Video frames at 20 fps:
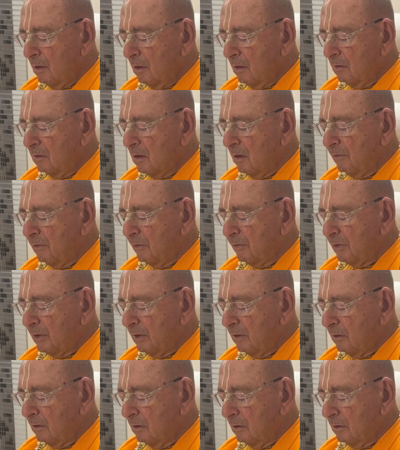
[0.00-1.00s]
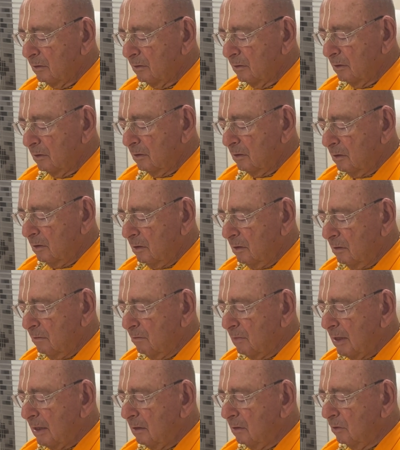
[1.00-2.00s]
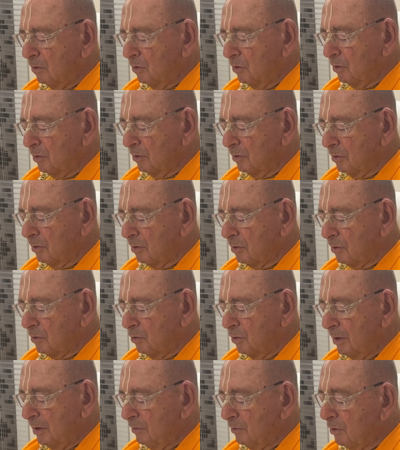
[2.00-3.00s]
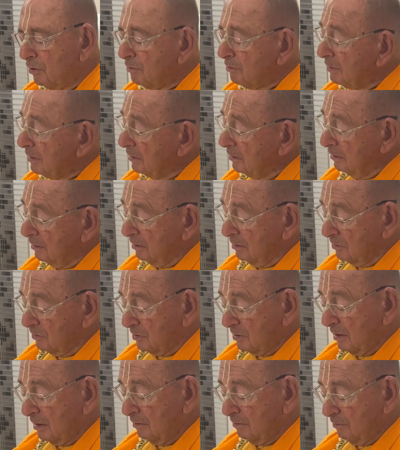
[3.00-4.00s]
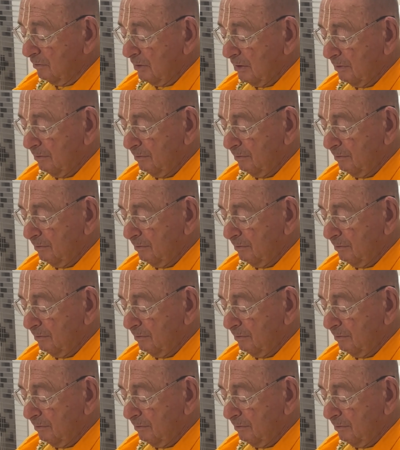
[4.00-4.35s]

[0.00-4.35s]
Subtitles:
Navavrinda, my lord, Queen Rukmini has sent me.